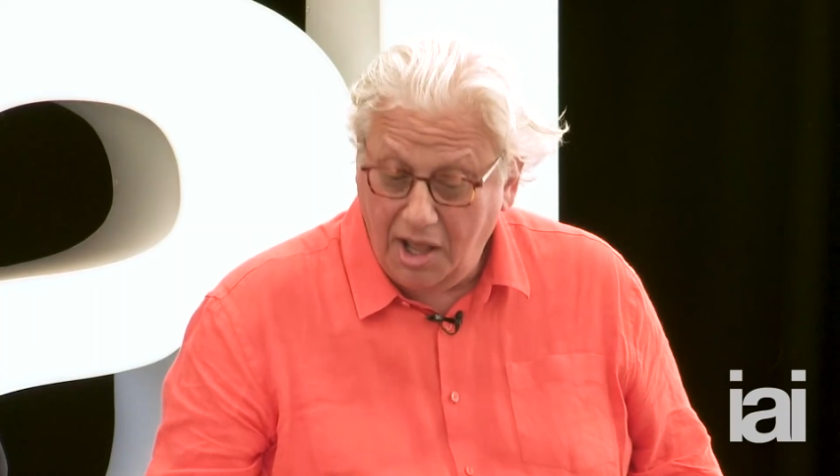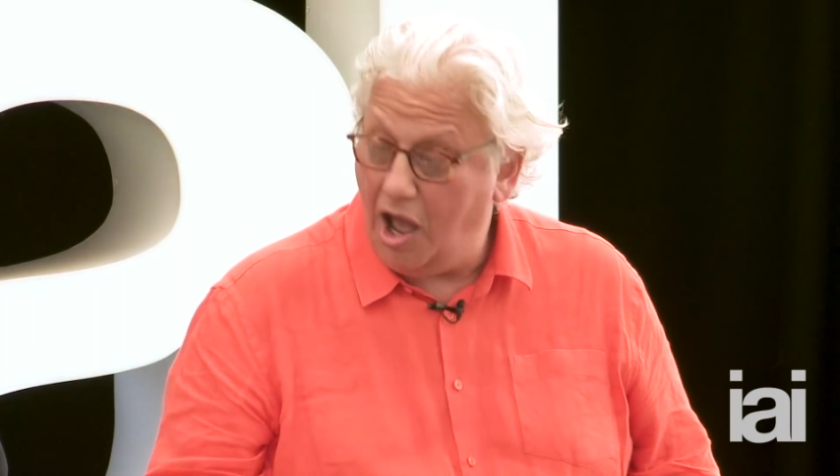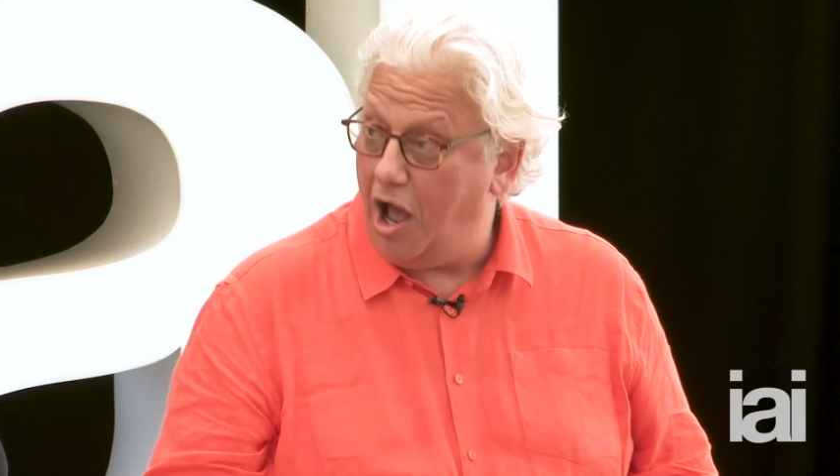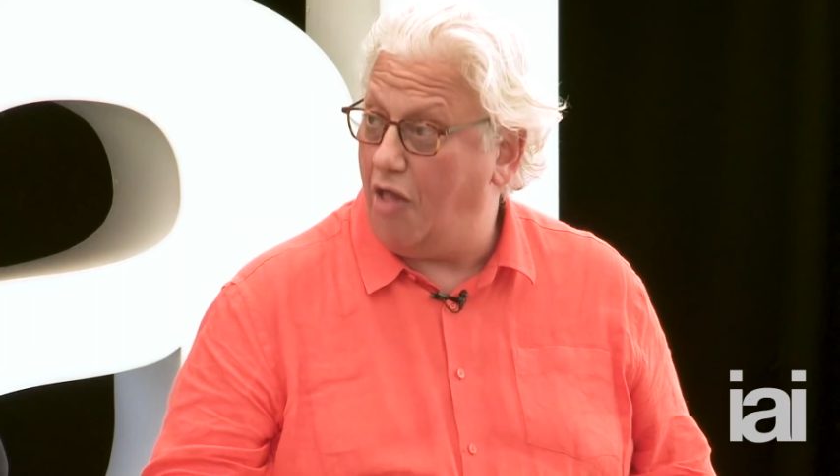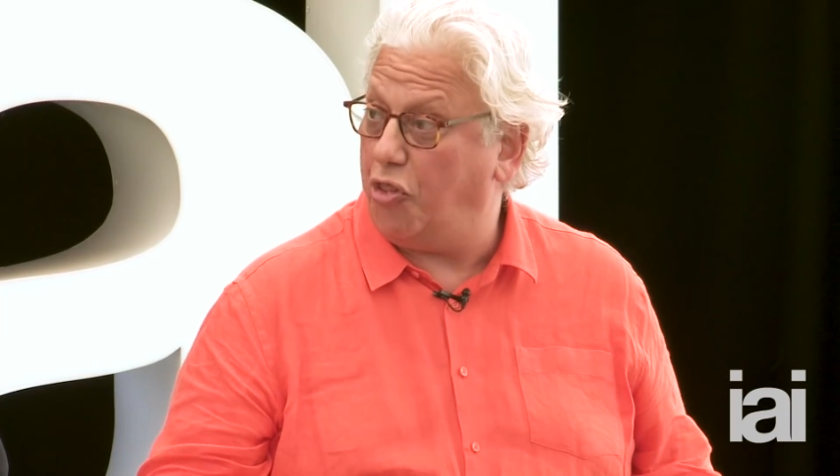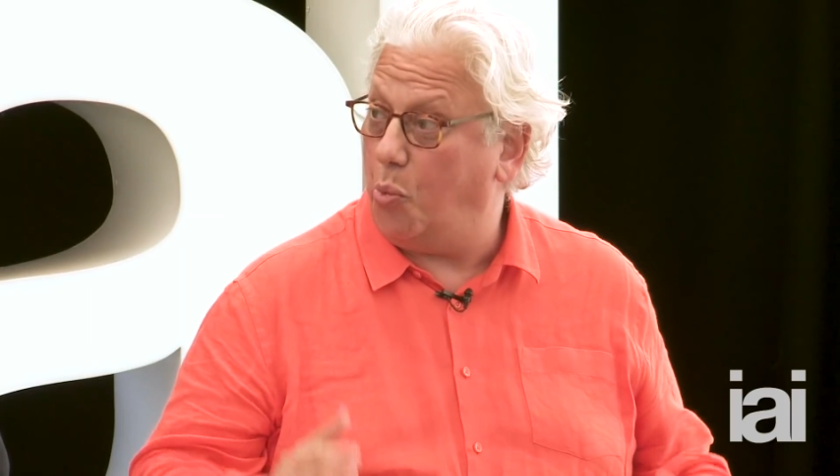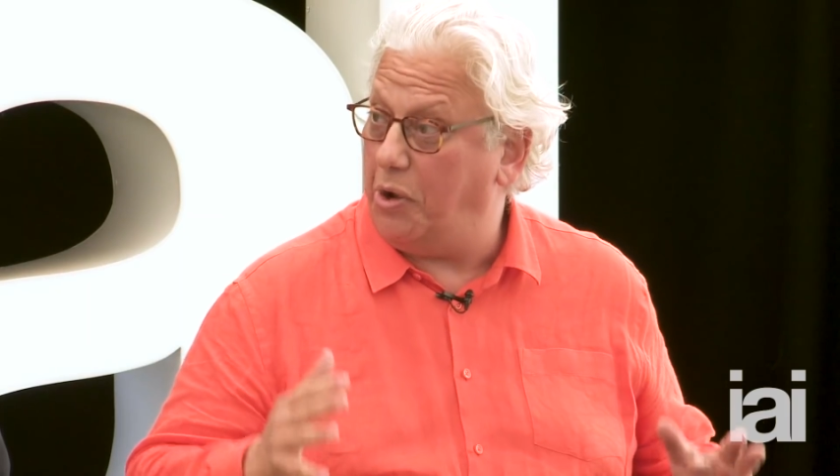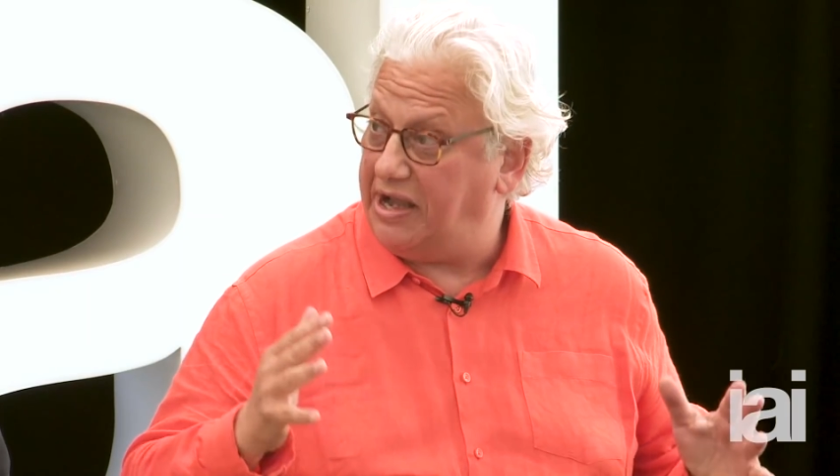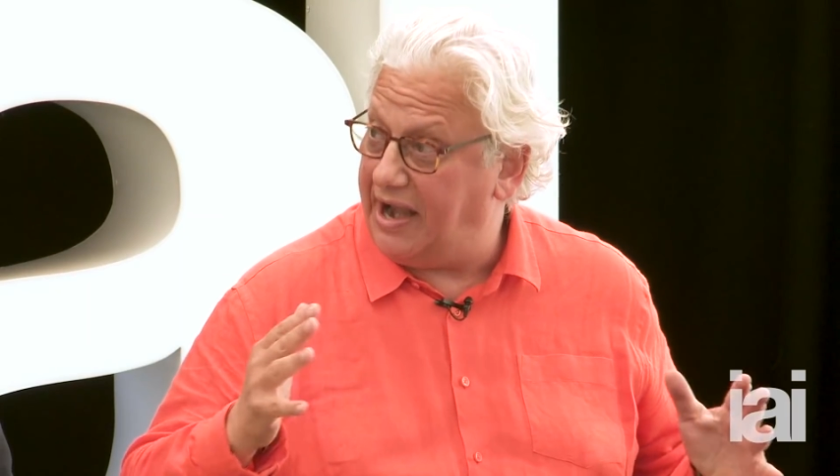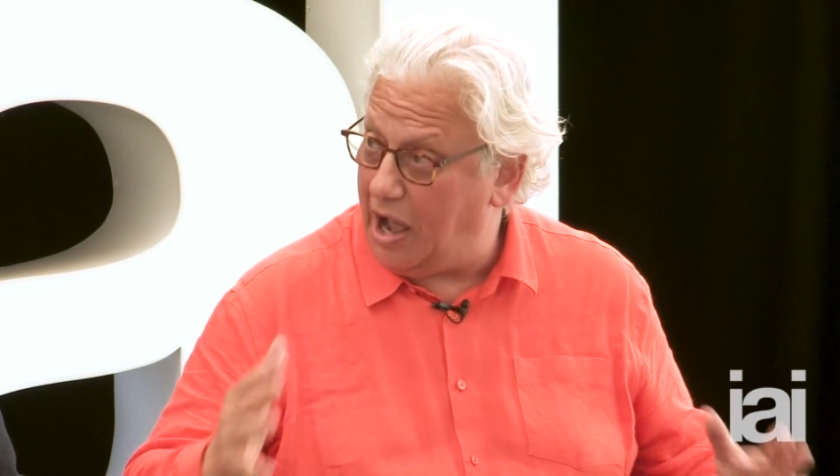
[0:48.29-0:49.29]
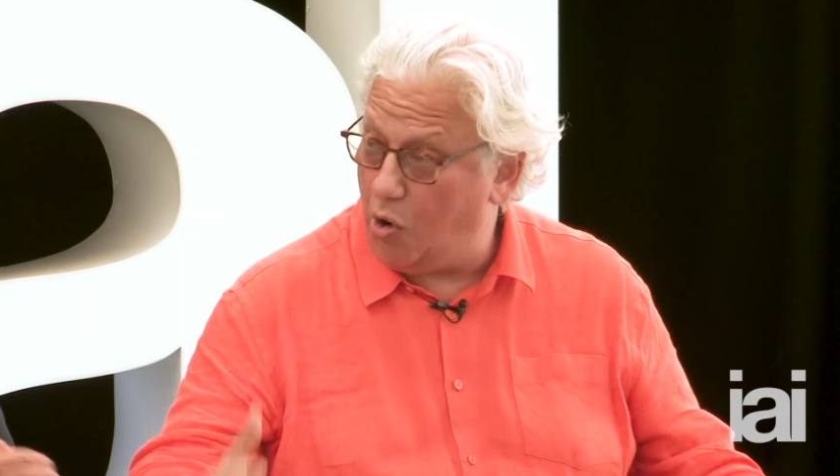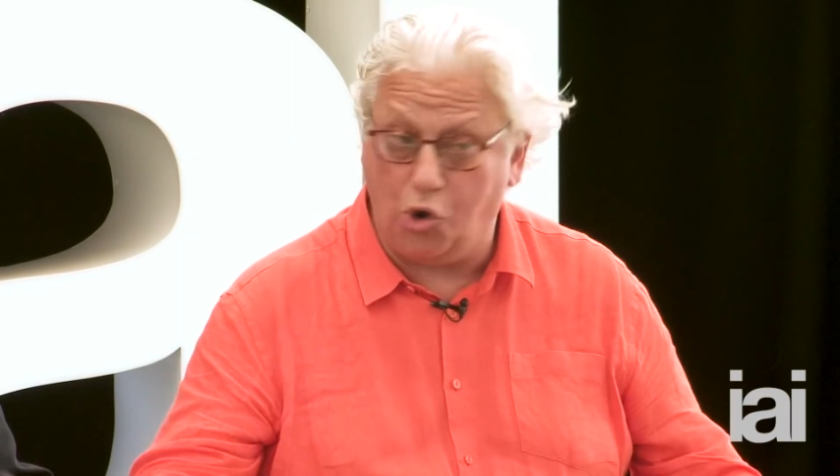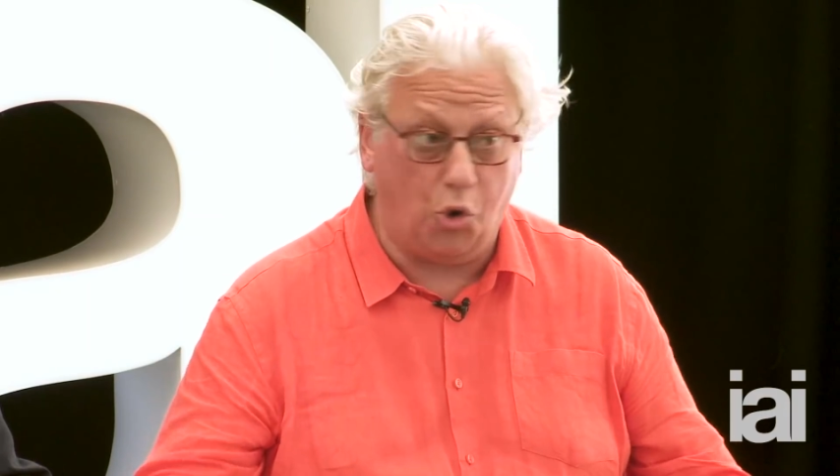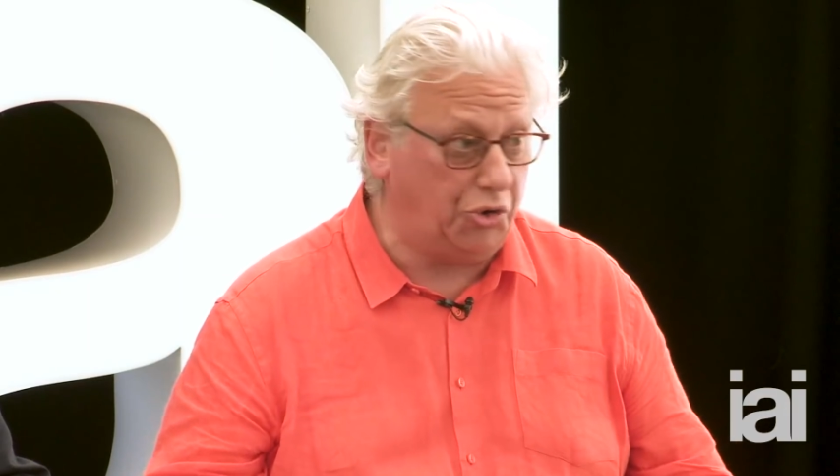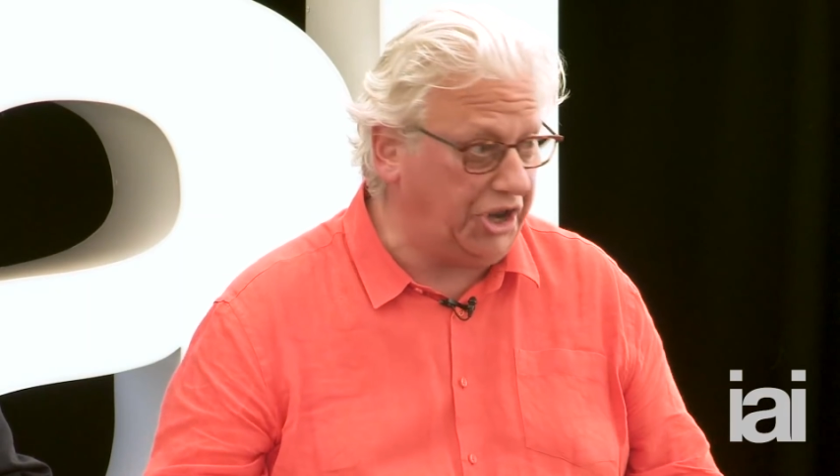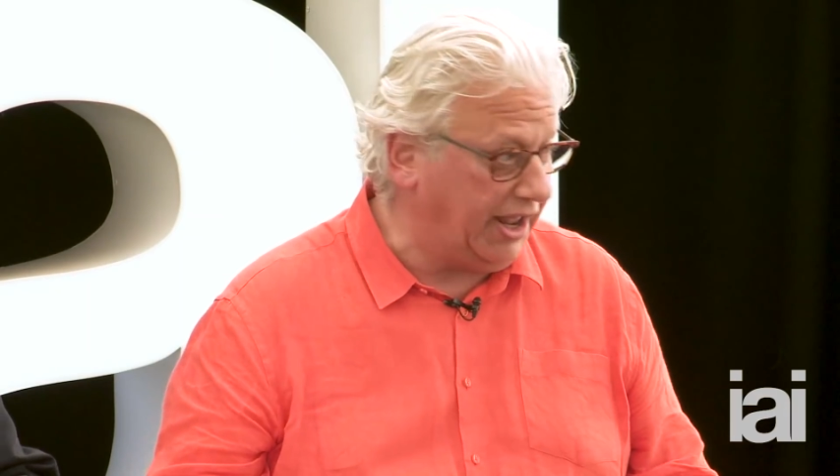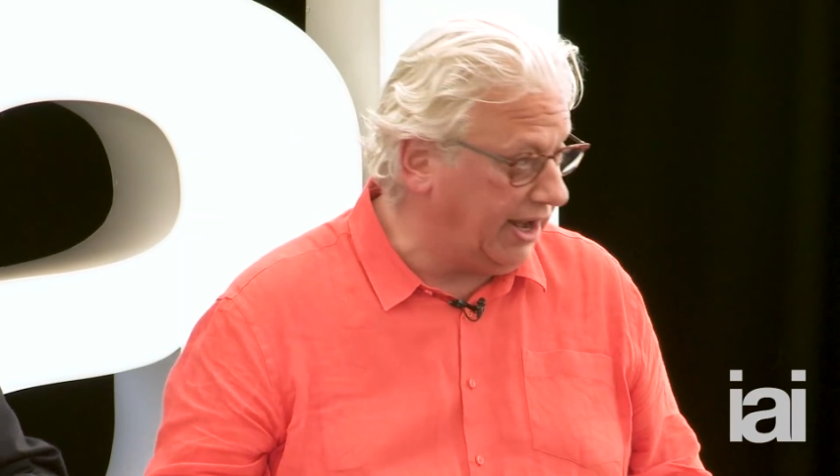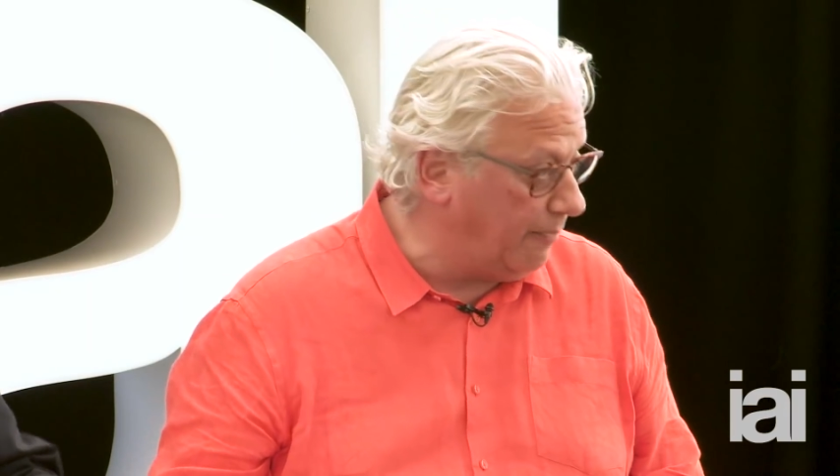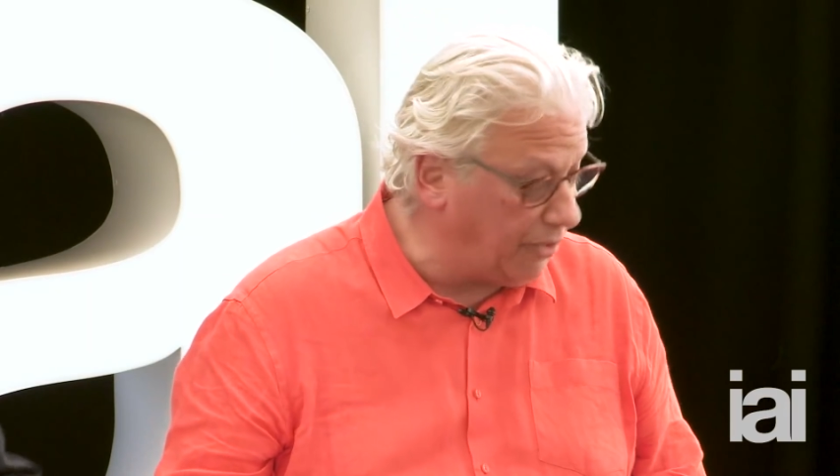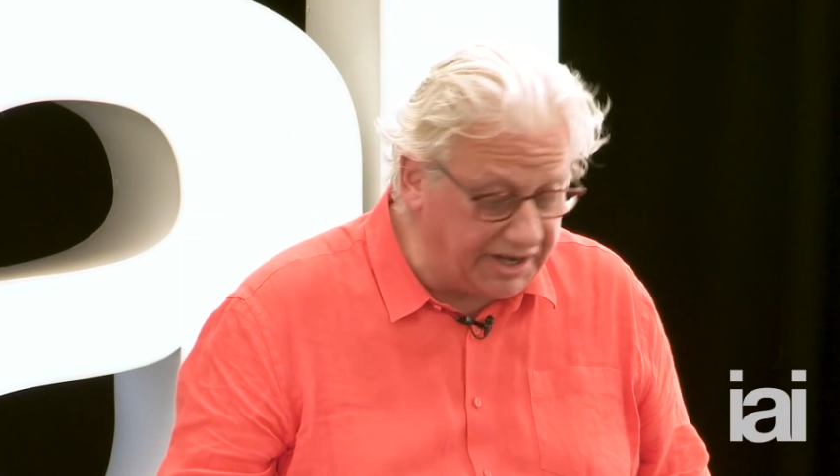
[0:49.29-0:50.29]
that we now call
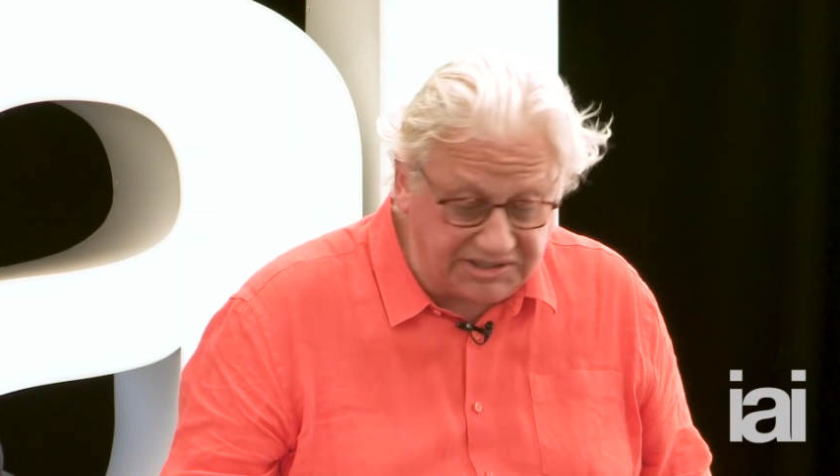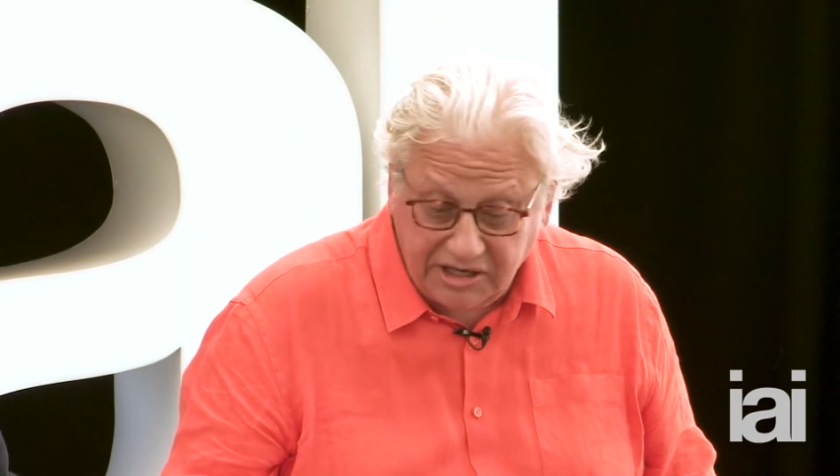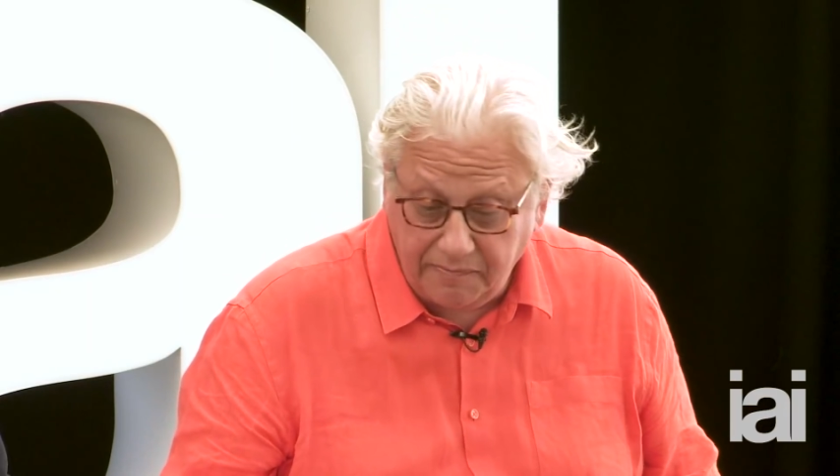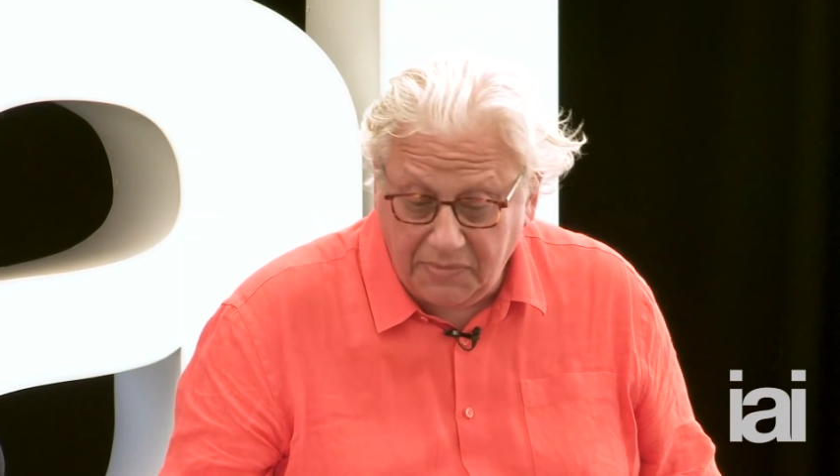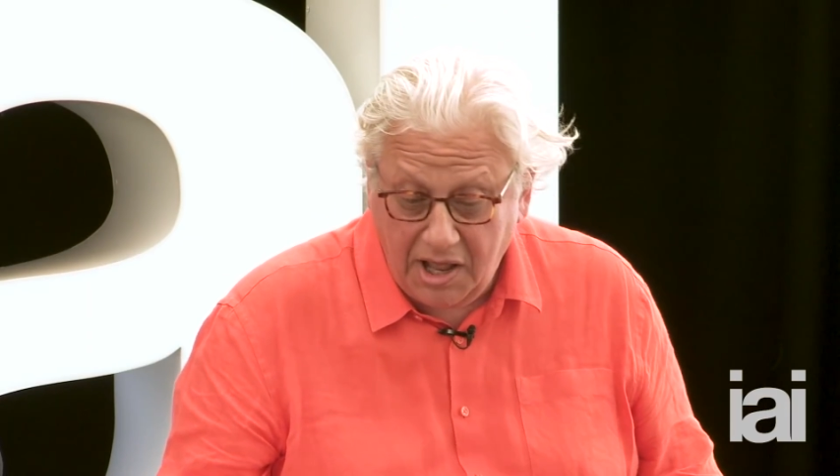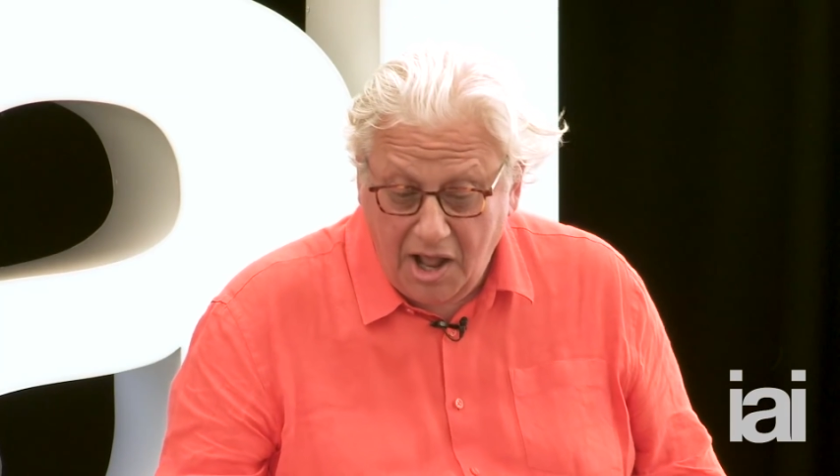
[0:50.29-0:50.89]
neoliberalism,